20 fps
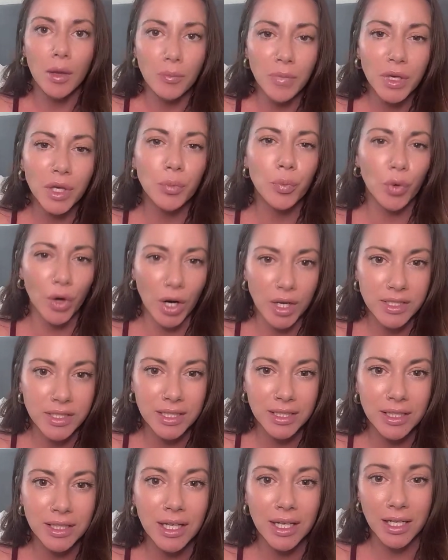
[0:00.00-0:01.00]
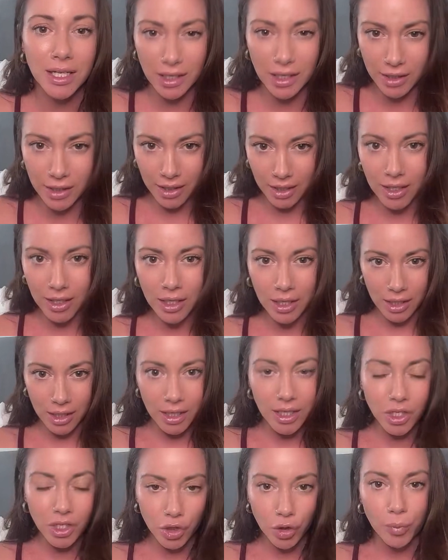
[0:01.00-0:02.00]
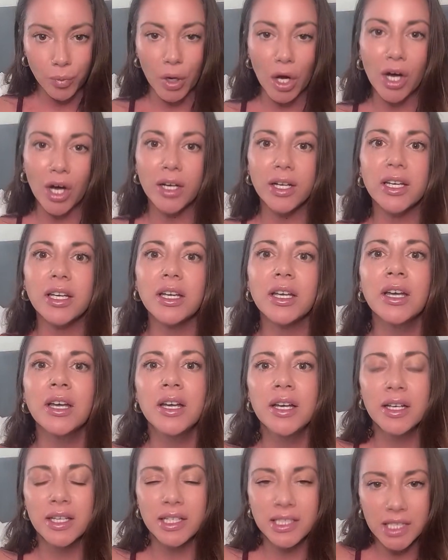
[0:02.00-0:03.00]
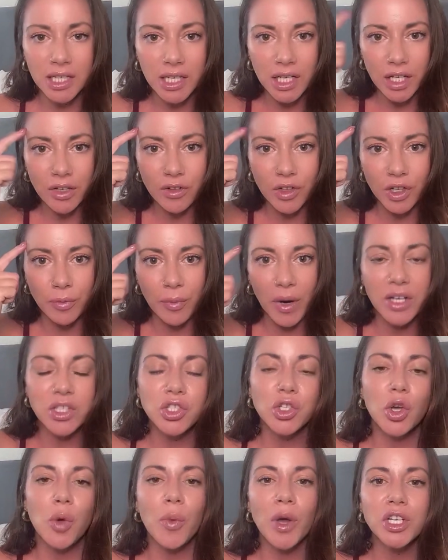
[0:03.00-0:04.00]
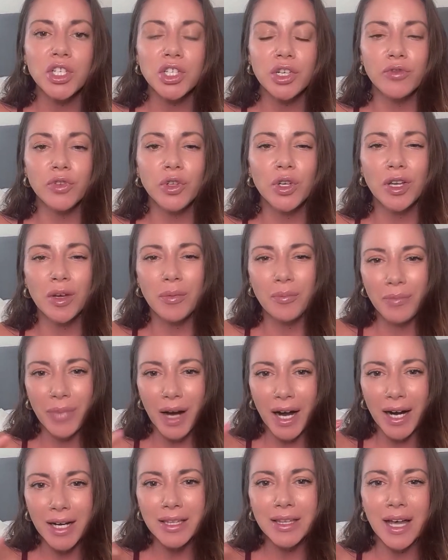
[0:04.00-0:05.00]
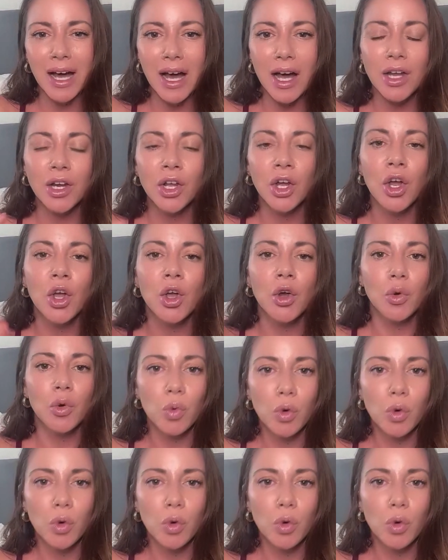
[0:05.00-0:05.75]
and being present and in your body instead of in your mind so much, if you can combine that